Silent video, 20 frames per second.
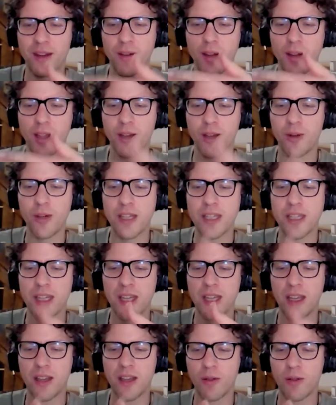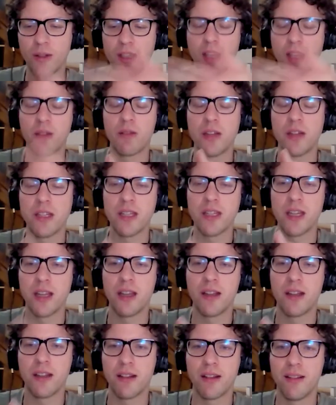increasing or
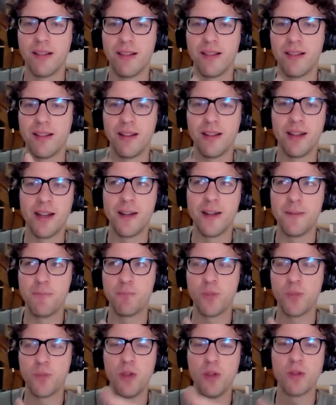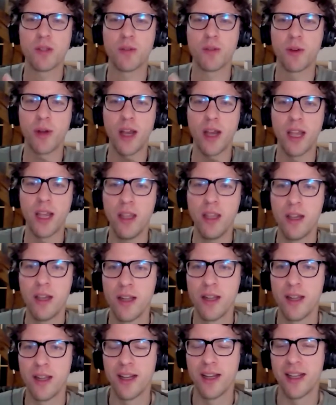decreasing hues of gray,
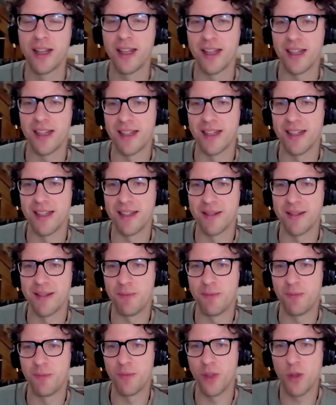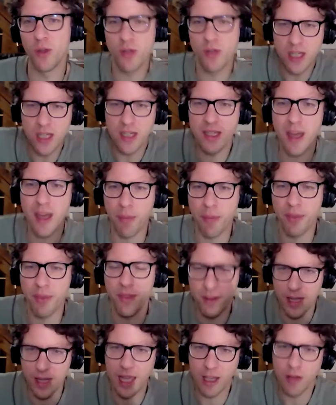you see depth,
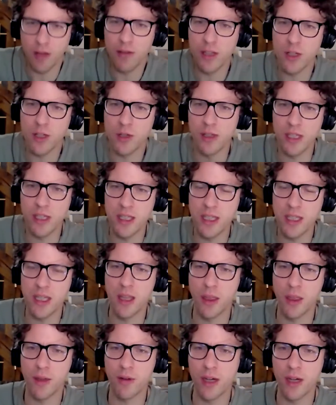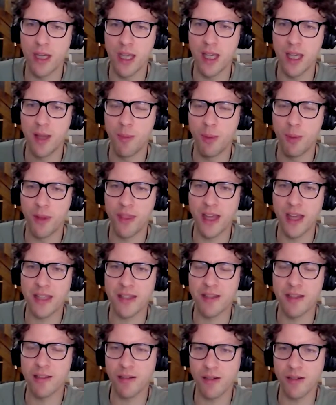like you literally see 3D, but
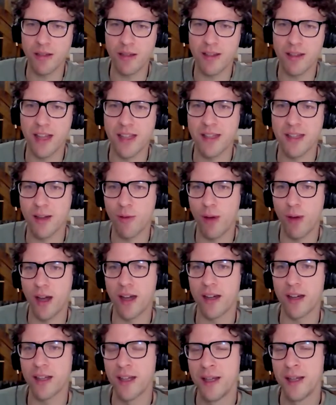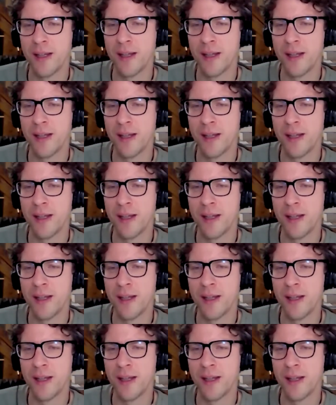that's learned, that's acquired.